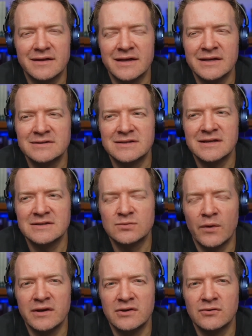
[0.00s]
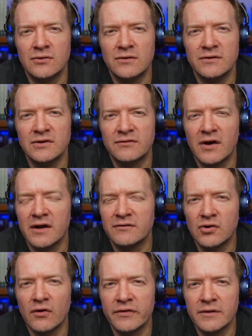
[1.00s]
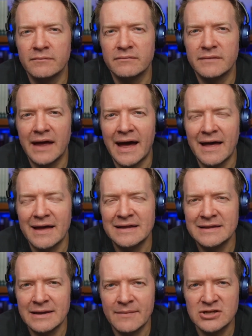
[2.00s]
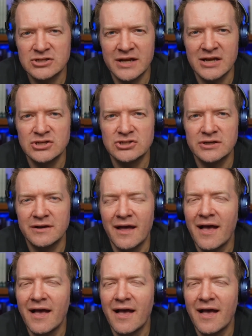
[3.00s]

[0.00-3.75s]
is when you've kind of got them in the imagination.